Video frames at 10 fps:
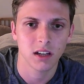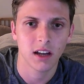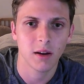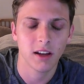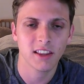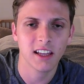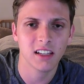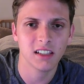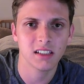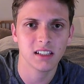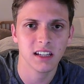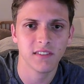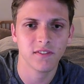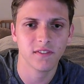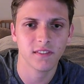And then
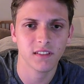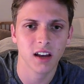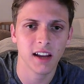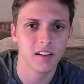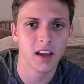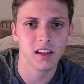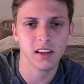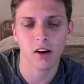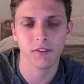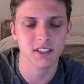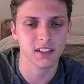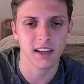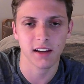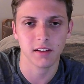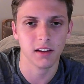if I take, he obviously
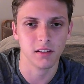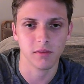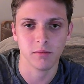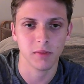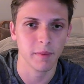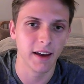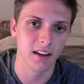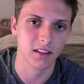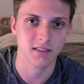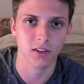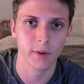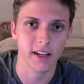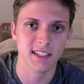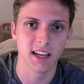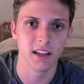can't take me back because the queen
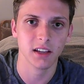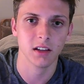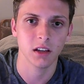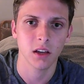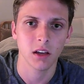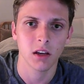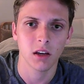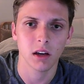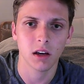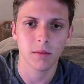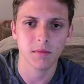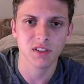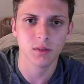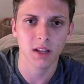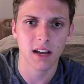is hanging.
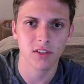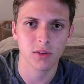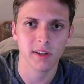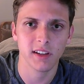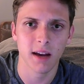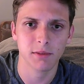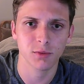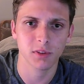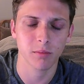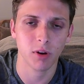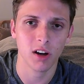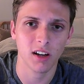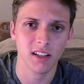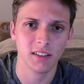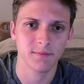So we'll have to recapture with the
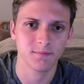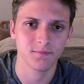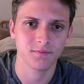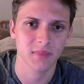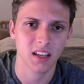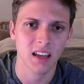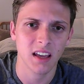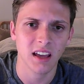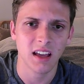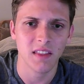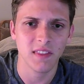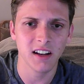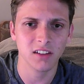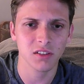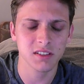pawn. And then it
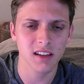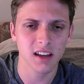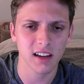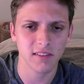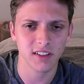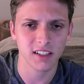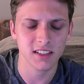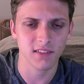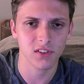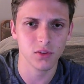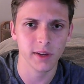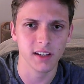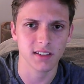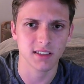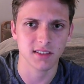looks like I have at least a few
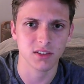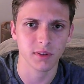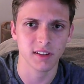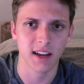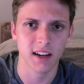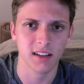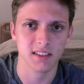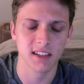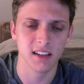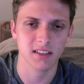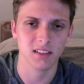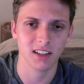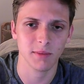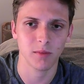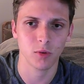weaknesses to attack, and his king's a little
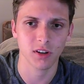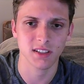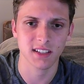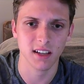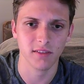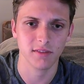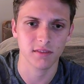bit more unsafe.